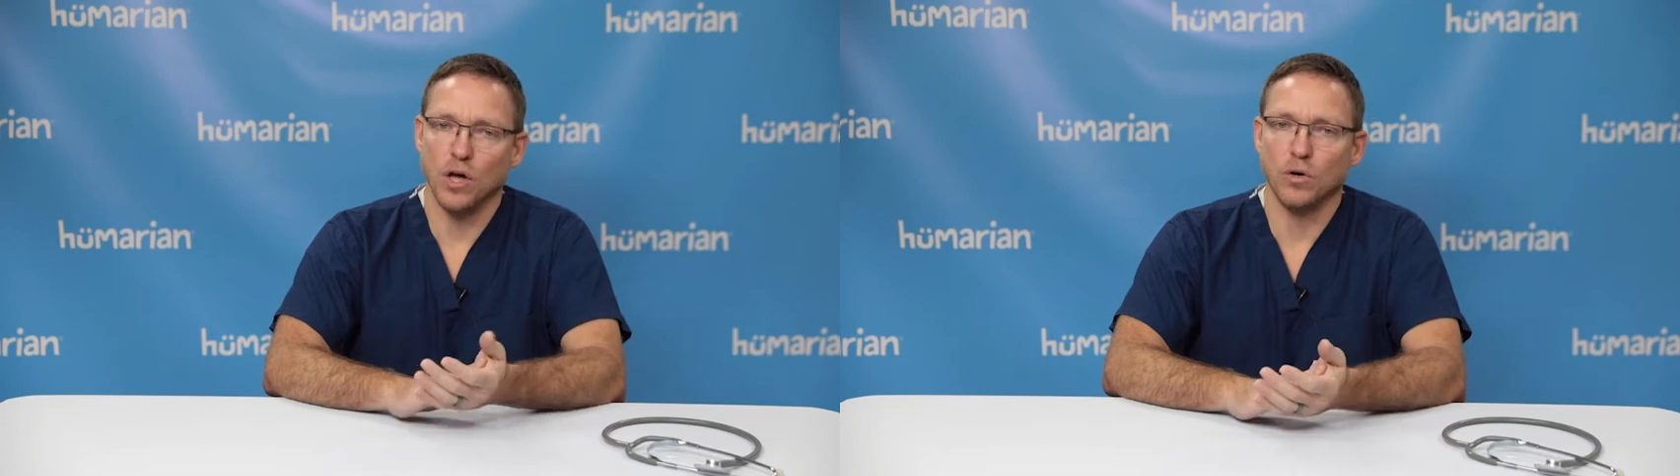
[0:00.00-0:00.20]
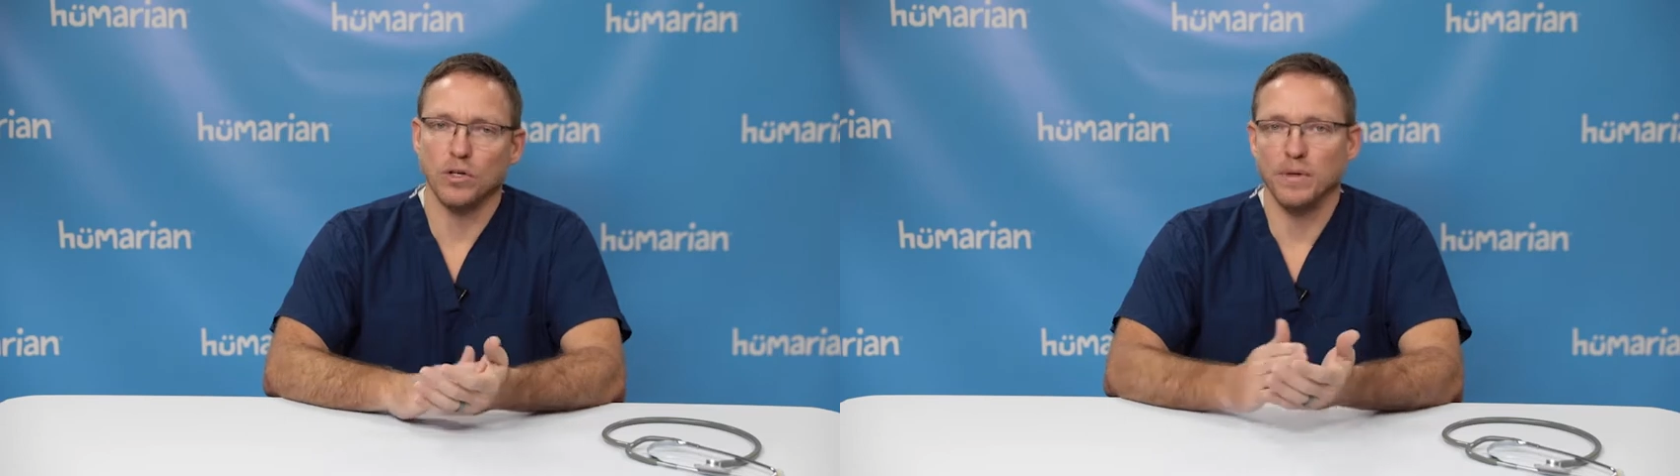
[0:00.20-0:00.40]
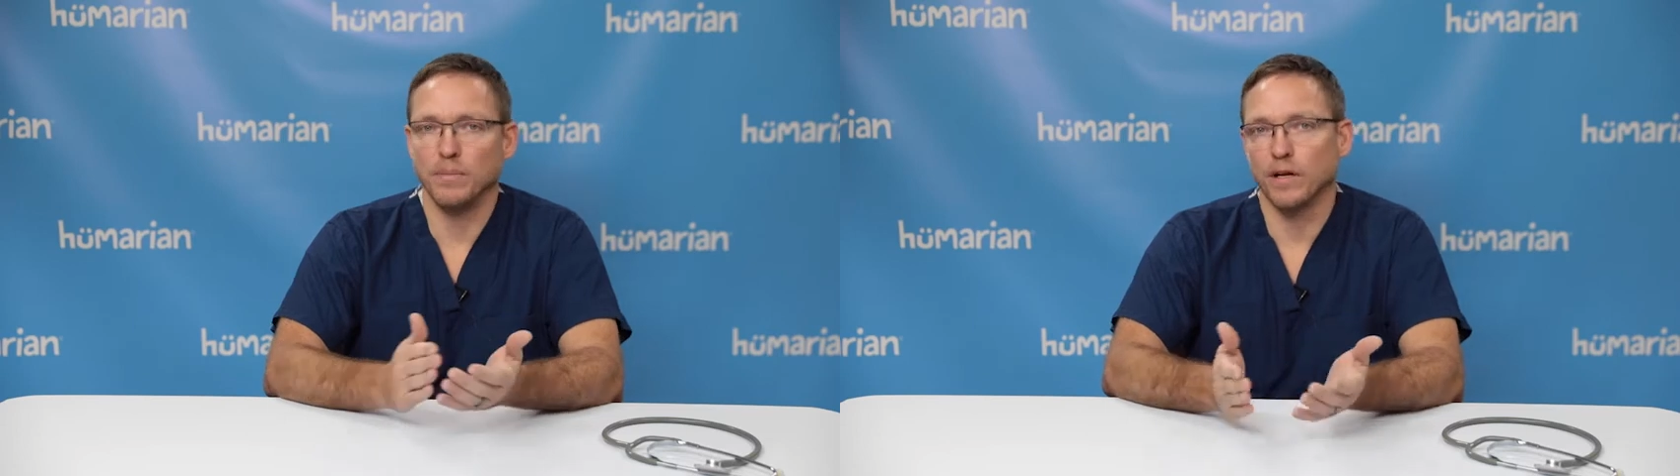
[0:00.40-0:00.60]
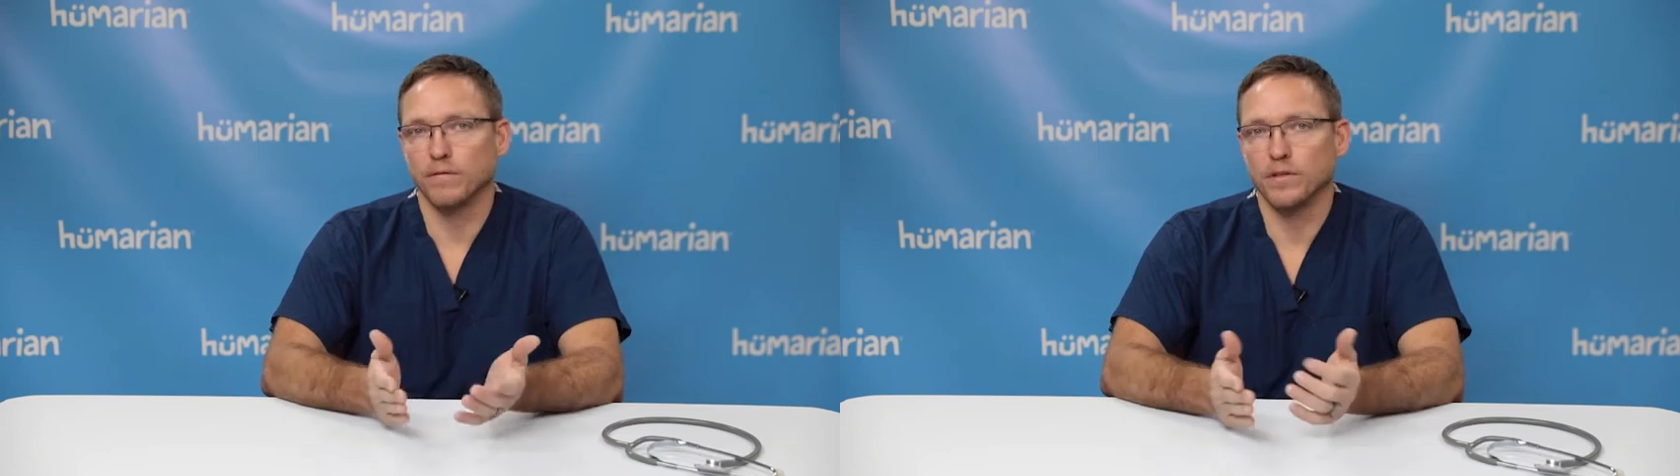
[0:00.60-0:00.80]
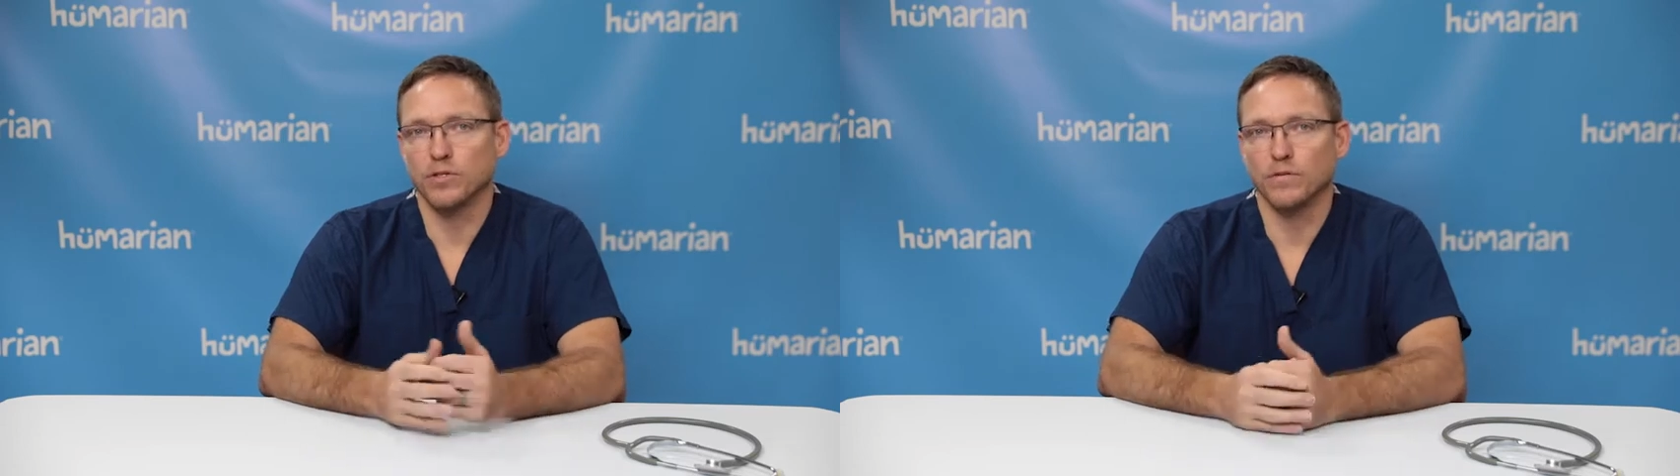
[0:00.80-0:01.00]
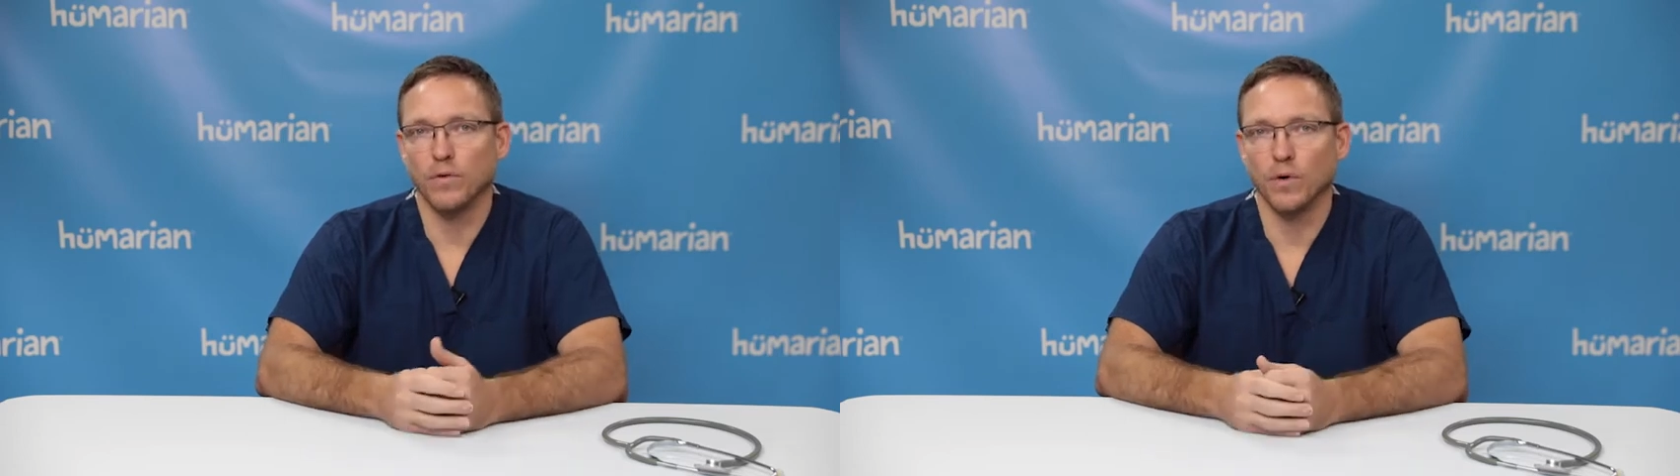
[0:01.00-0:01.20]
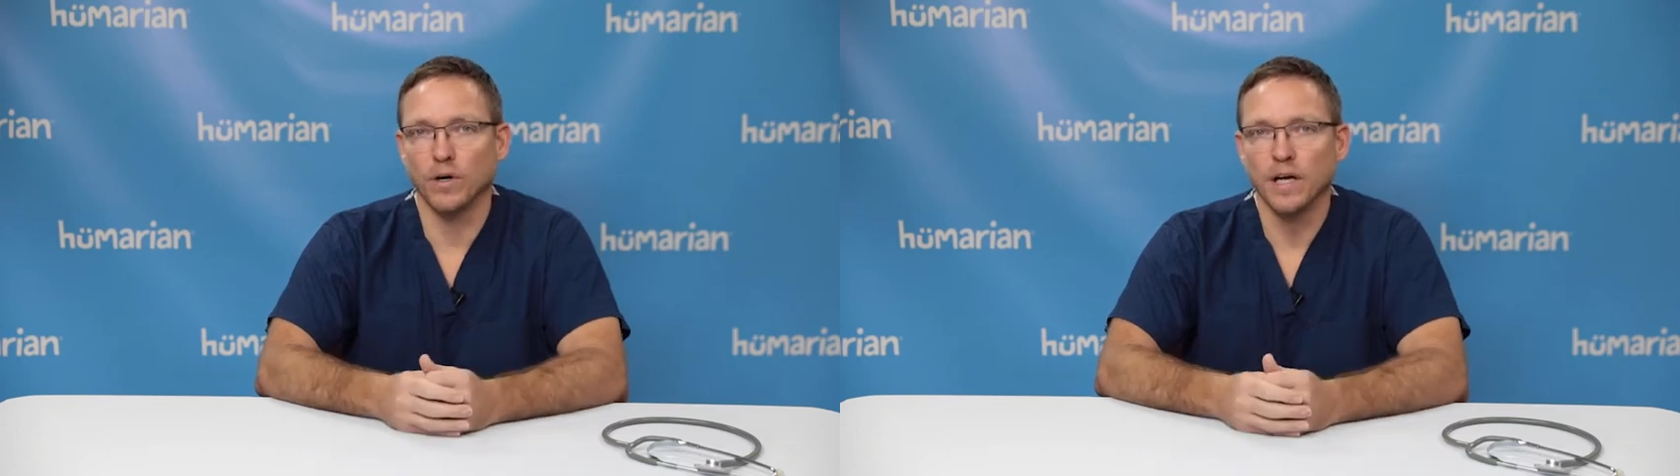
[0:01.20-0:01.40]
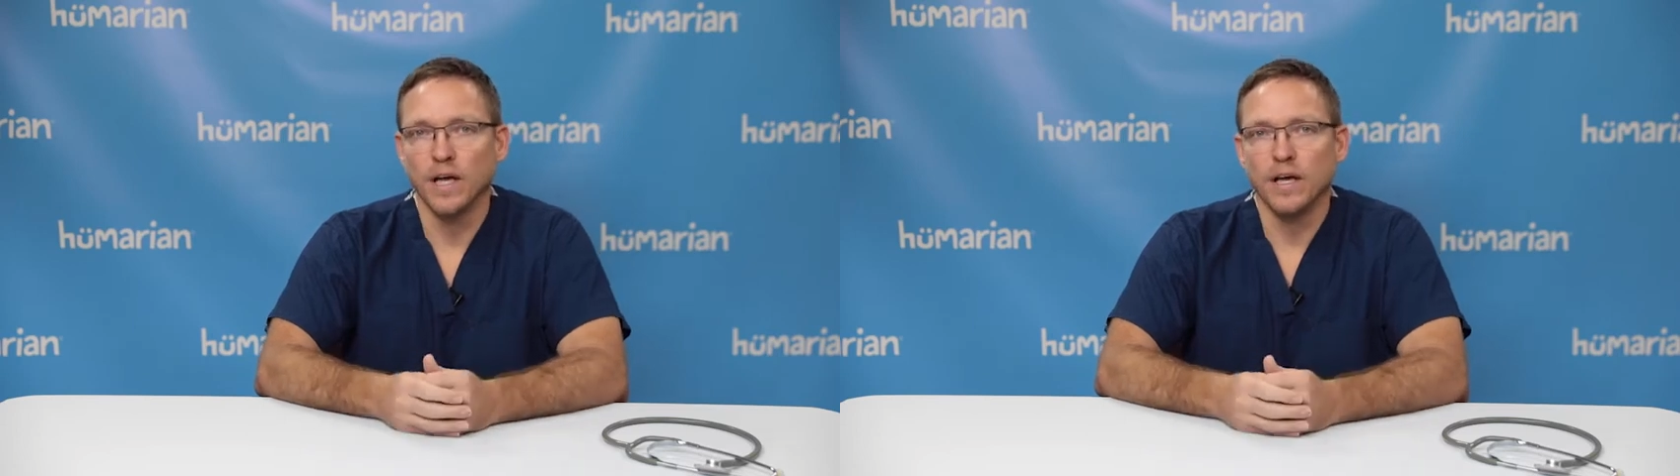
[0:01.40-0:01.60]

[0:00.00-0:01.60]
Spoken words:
known to be beneficial for